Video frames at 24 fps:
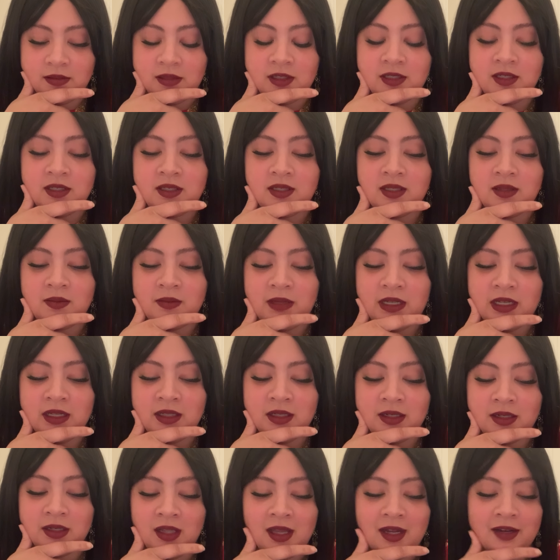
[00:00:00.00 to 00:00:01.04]
Aquarius is some
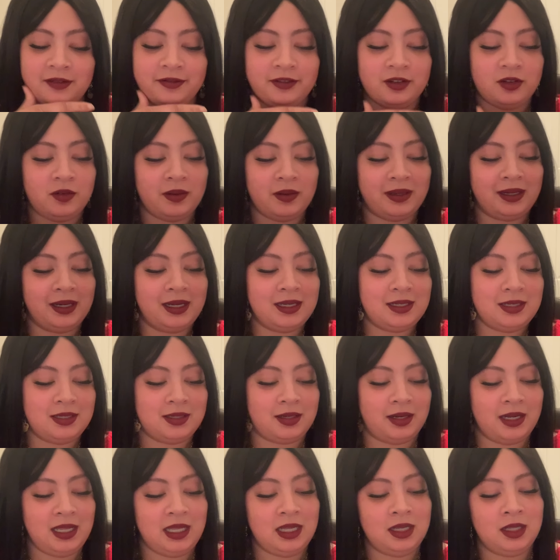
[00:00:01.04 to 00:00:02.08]
healer. A lot of Aquariuses
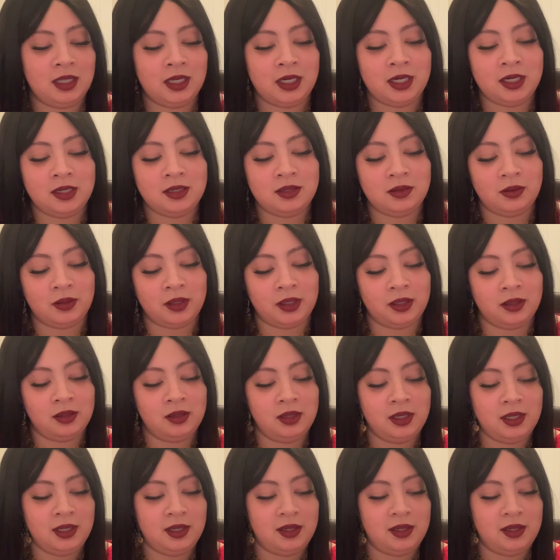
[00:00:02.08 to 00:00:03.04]
are healers or